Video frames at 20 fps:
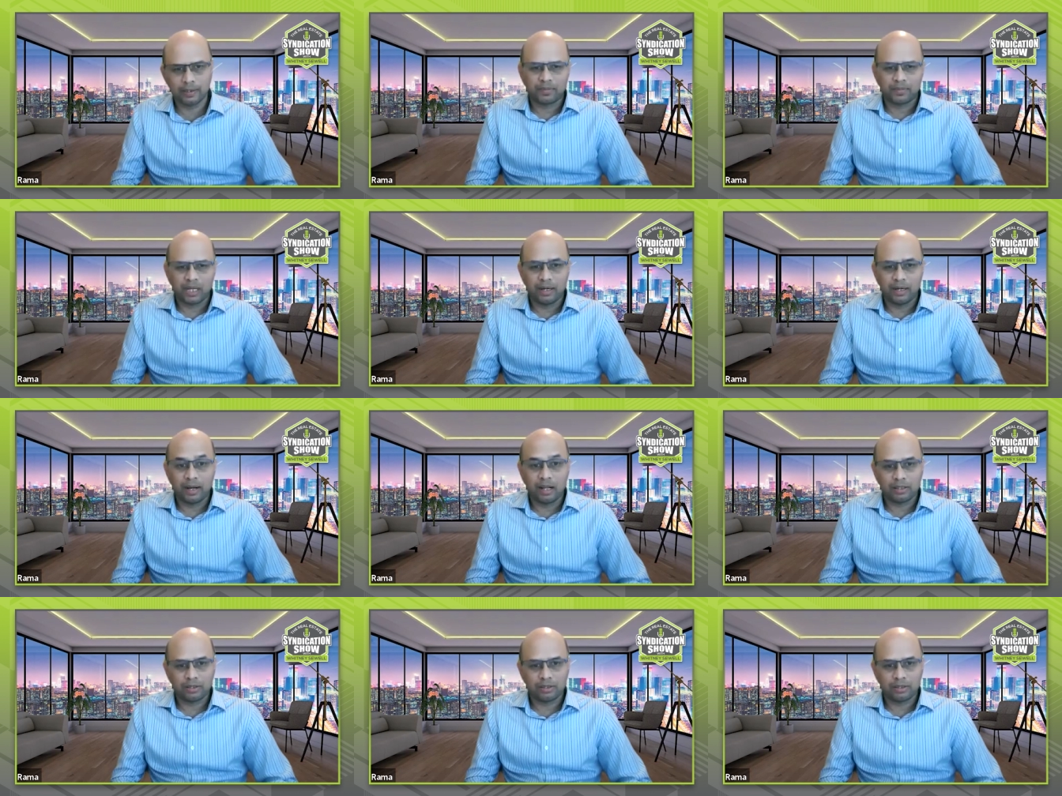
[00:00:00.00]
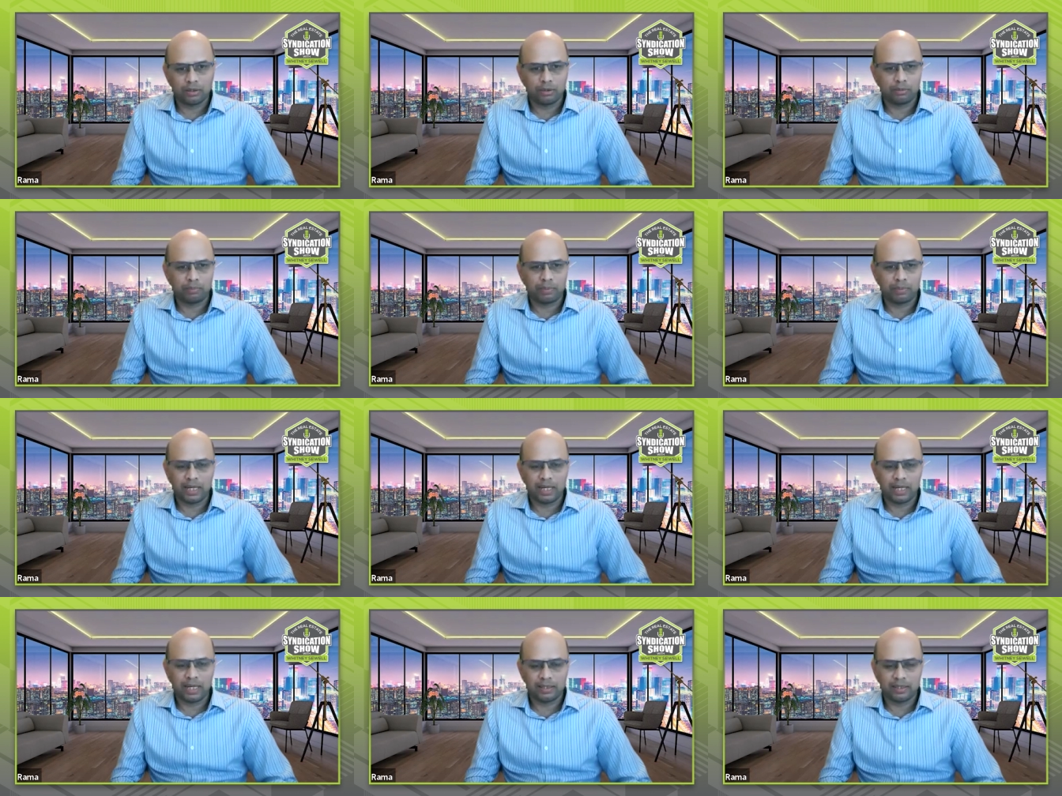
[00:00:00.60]
And also
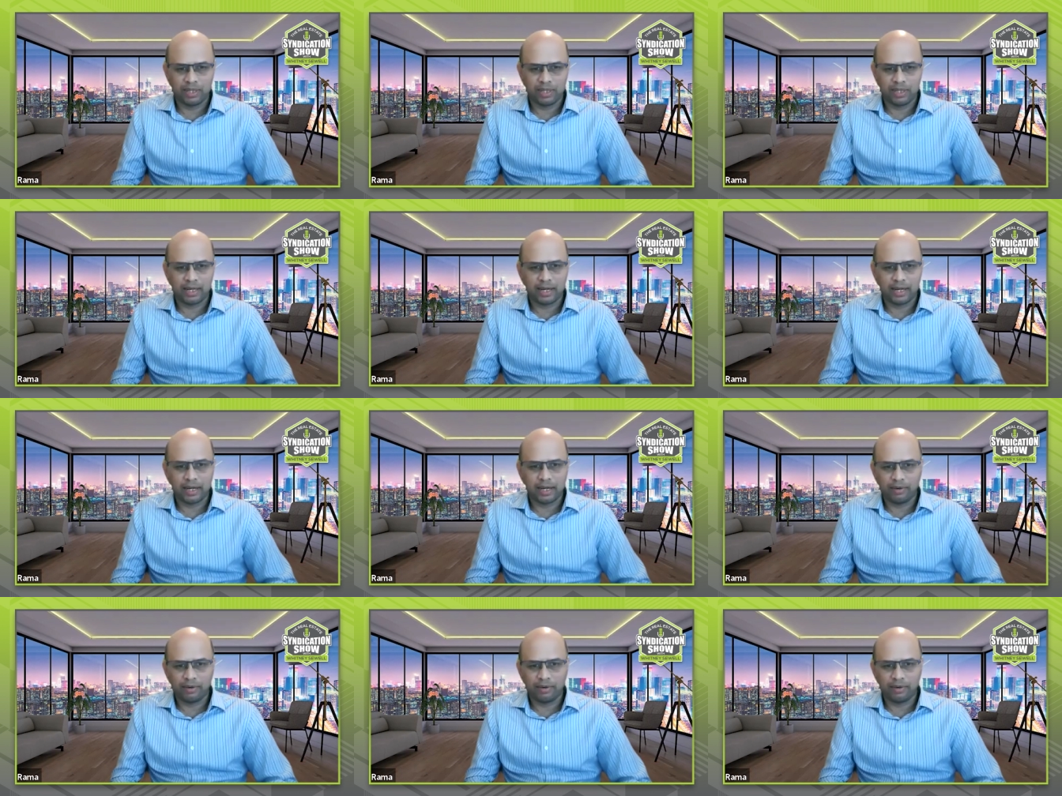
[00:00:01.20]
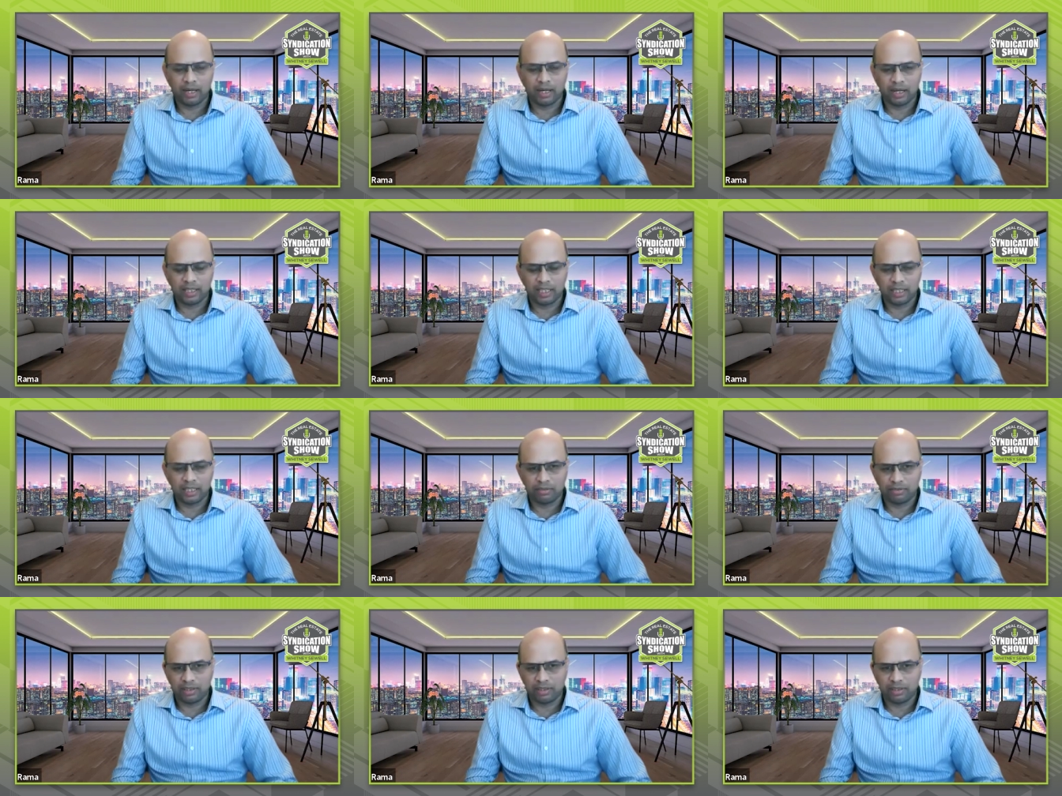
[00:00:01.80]
price, we are get, we got
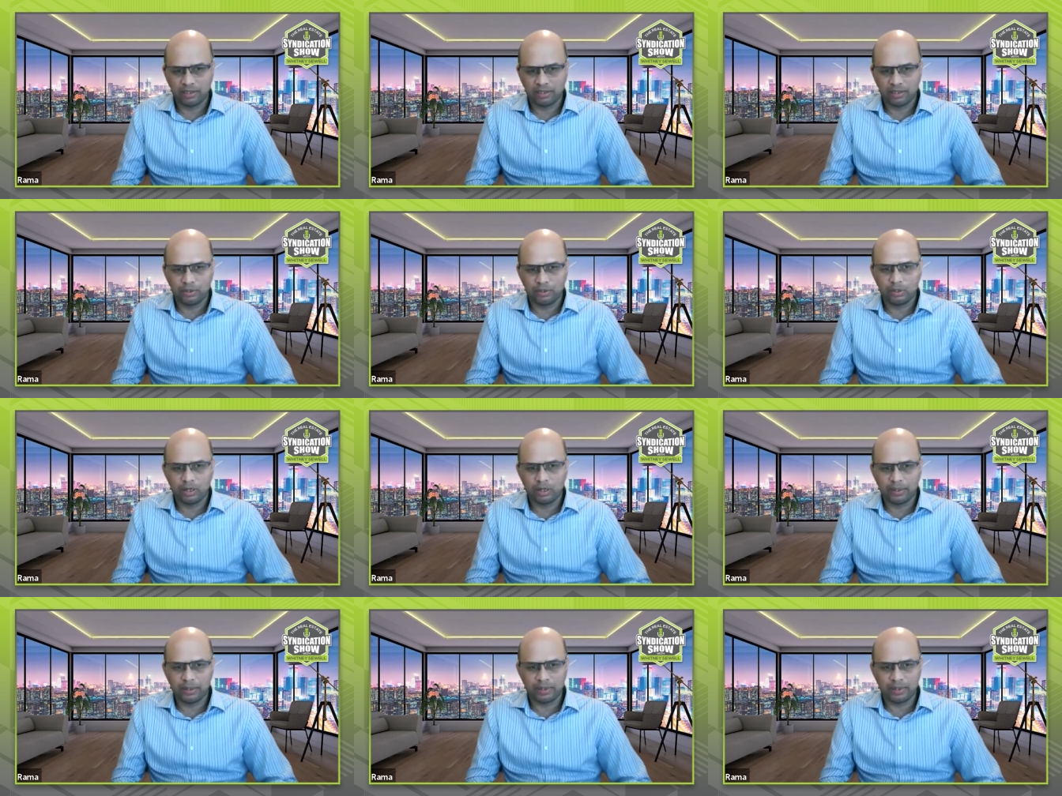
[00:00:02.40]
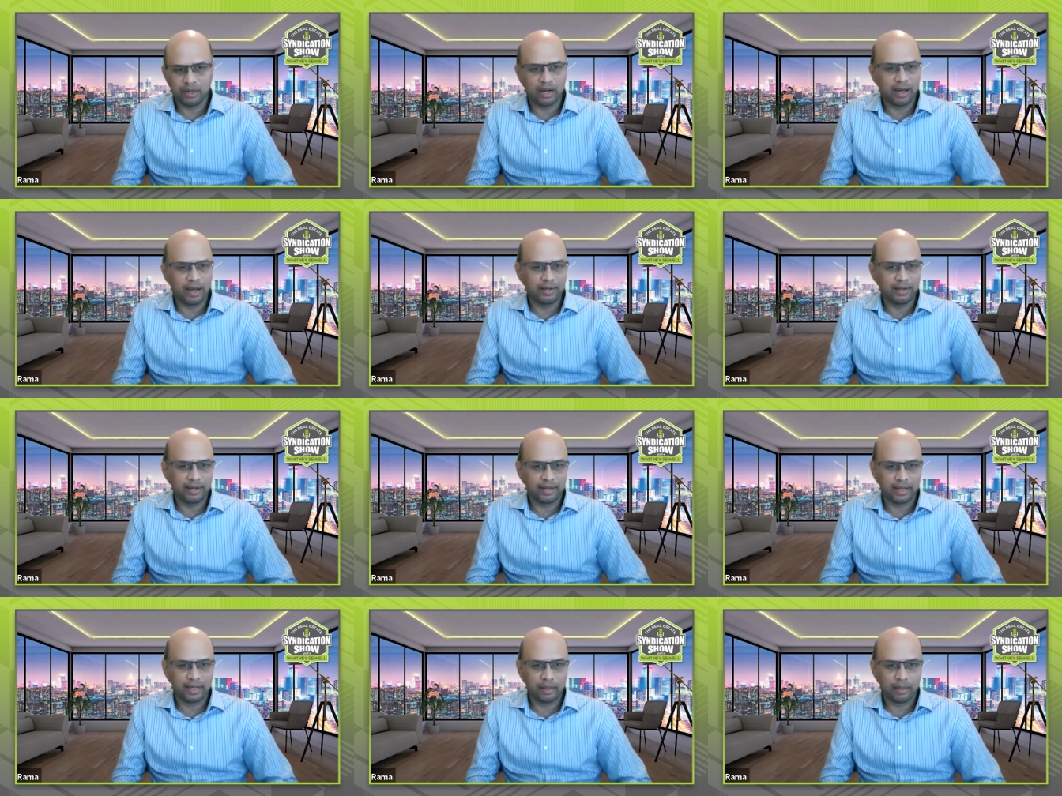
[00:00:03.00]
it for, you know, under one
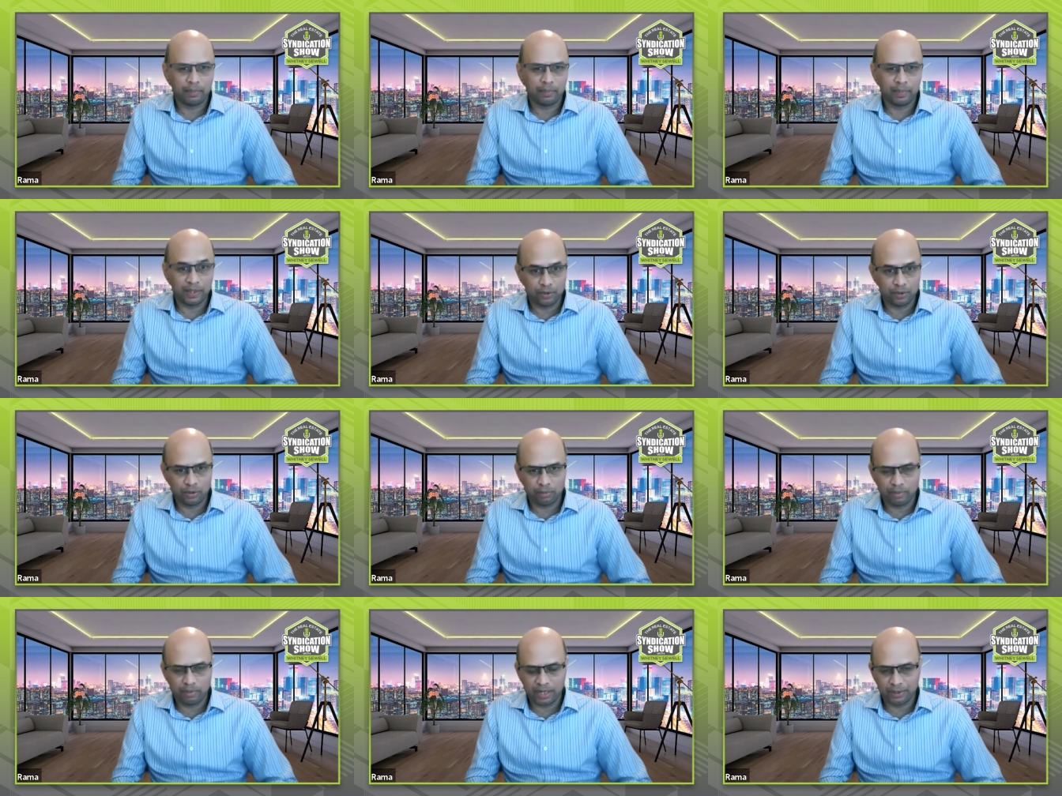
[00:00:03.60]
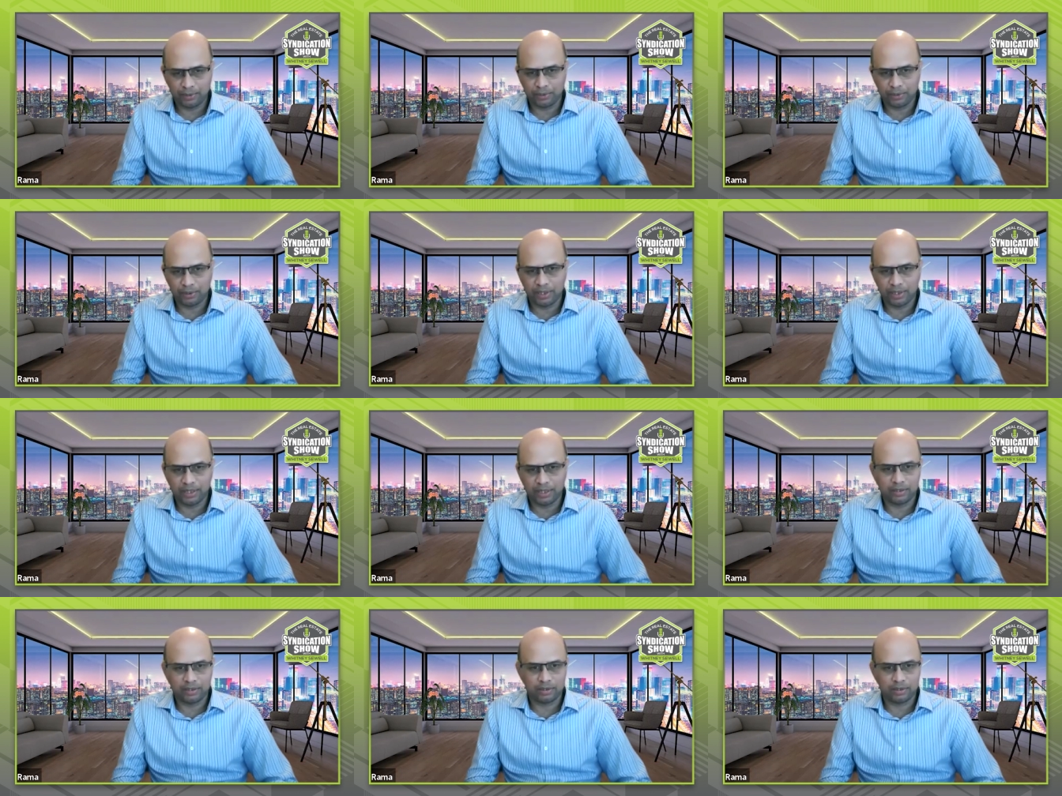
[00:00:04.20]
hundred K per, do, per unit.